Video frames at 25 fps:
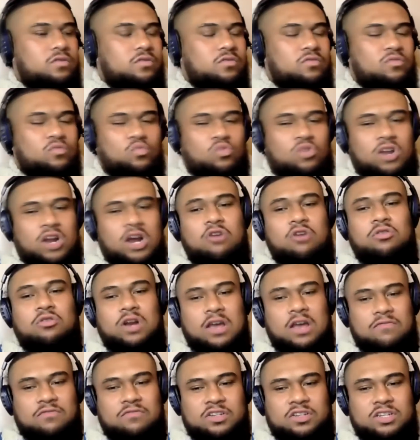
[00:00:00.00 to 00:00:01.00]
what I would
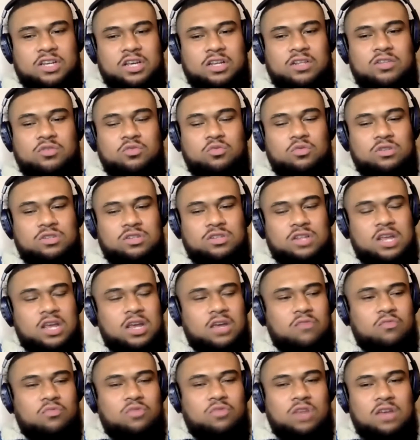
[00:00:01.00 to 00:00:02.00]
have to say towards that
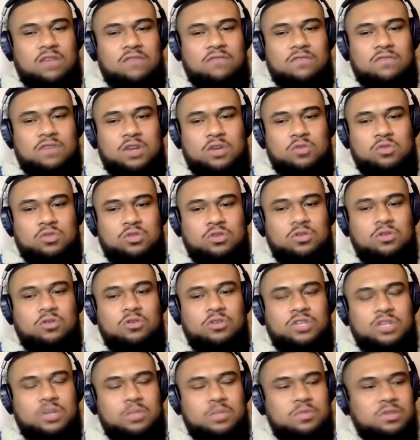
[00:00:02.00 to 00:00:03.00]
would have little to no
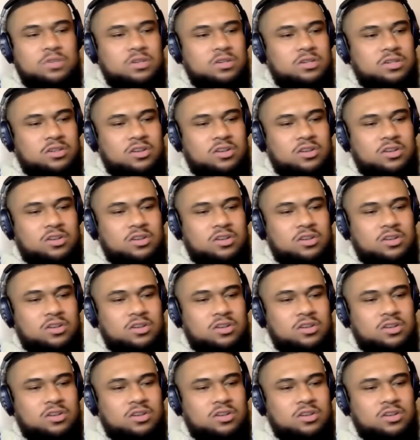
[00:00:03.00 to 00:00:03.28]
substance.